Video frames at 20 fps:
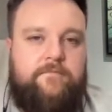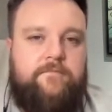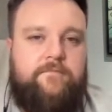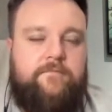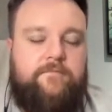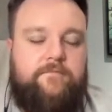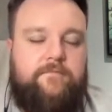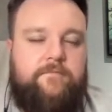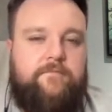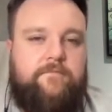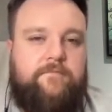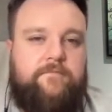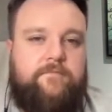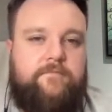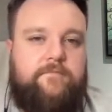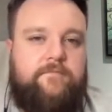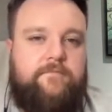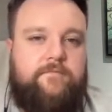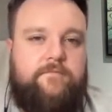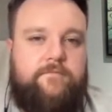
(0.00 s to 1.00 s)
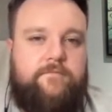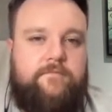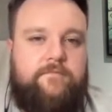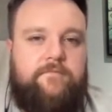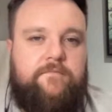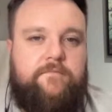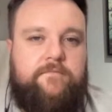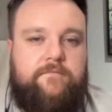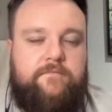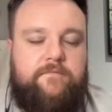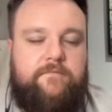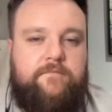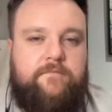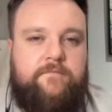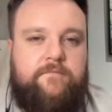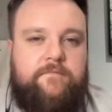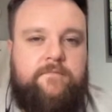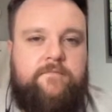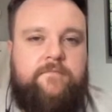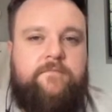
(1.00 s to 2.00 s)

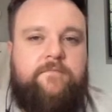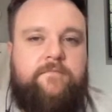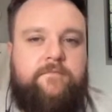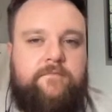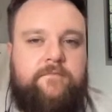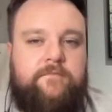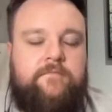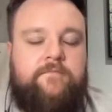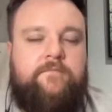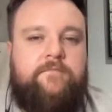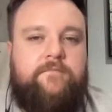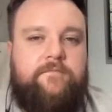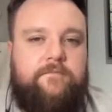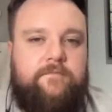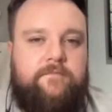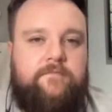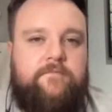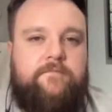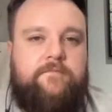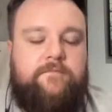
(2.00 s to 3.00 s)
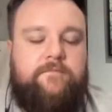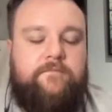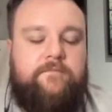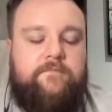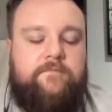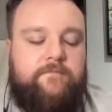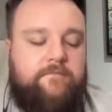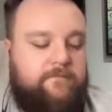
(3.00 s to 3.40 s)
(silent)